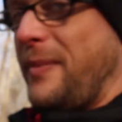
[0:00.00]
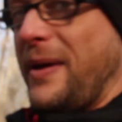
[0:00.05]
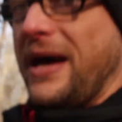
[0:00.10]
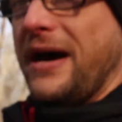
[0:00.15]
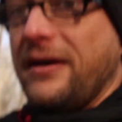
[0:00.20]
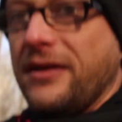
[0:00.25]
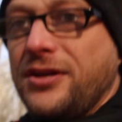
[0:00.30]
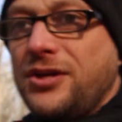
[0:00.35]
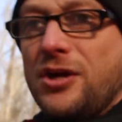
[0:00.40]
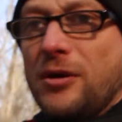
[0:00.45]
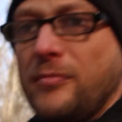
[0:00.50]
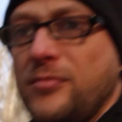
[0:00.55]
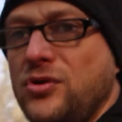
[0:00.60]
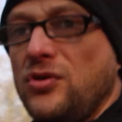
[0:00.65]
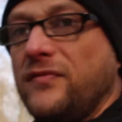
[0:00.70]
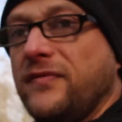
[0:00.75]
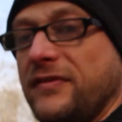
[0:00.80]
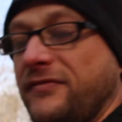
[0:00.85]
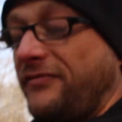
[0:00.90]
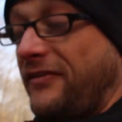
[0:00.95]
out and you're
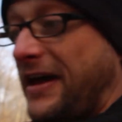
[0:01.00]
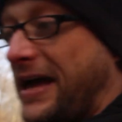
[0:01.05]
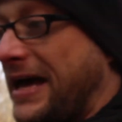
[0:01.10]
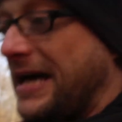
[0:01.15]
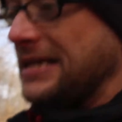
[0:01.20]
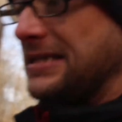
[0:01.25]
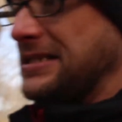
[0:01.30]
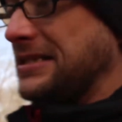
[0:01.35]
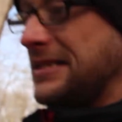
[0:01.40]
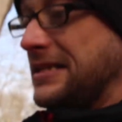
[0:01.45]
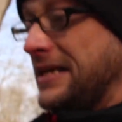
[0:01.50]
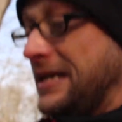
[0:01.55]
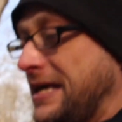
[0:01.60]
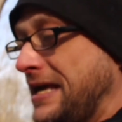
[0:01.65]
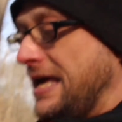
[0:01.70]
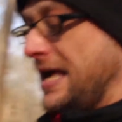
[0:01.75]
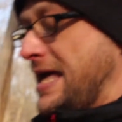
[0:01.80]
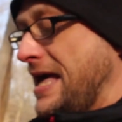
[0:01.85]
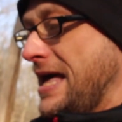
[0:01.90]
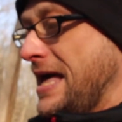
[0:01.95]
moving fast.
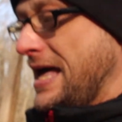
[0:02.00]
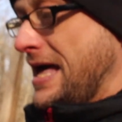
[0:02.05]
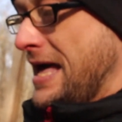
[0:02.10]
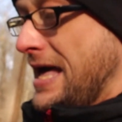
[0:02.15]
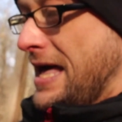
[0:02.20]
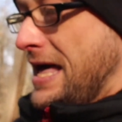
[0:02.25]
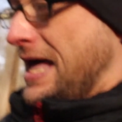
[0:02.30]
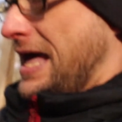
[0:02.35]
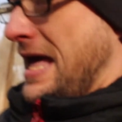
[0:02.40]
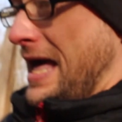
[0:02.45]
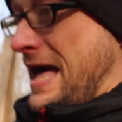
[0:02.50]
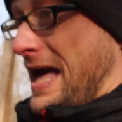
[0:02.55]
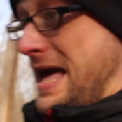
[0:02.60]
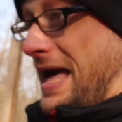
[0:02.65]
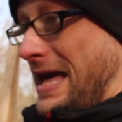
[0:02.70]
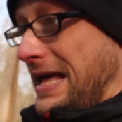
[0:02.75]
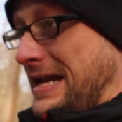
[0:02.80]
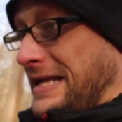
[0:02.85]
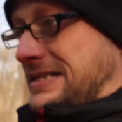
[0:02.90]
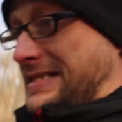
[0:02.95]

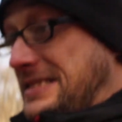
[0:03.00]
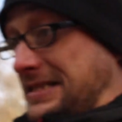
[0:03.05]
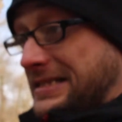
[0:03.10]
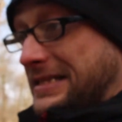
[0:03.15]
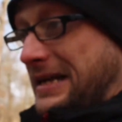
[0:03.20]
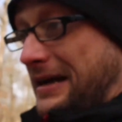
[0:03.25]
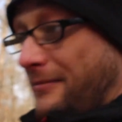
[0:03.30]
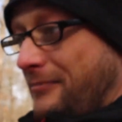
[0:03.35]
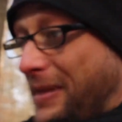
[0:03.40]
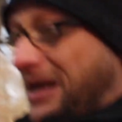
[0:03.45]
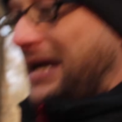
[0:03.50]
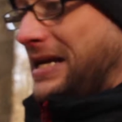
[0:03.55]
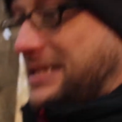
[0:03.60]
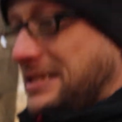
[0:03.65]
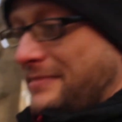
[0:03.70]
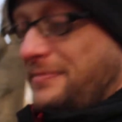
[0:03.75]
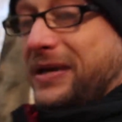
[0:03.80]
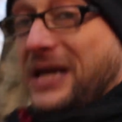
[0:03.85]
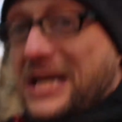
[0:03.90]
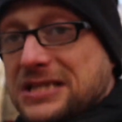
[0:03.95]
And it's
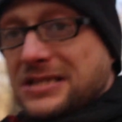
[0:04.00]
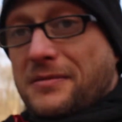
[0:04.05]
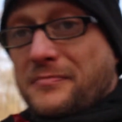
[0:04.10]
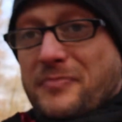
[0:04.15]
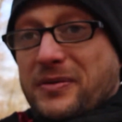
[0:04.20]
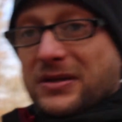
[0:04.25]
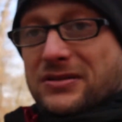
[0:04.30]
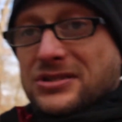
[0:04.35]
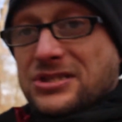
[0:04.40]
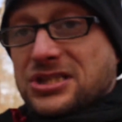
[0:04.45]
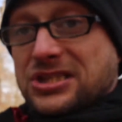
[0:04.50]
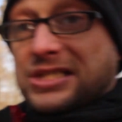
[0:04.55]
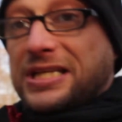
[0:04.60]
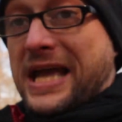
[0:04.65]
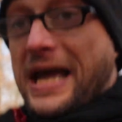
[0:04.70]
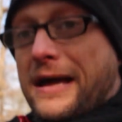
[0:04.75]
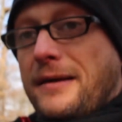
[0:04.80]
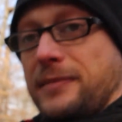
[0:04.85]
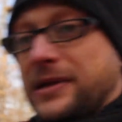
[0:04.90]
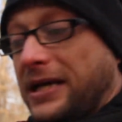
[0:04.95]
amazing because it builds
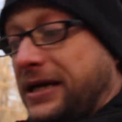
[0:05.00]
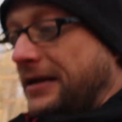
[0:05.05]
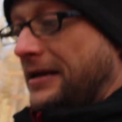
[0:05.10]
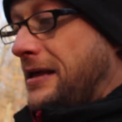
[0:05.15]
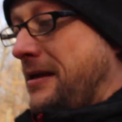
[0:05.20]
stamina.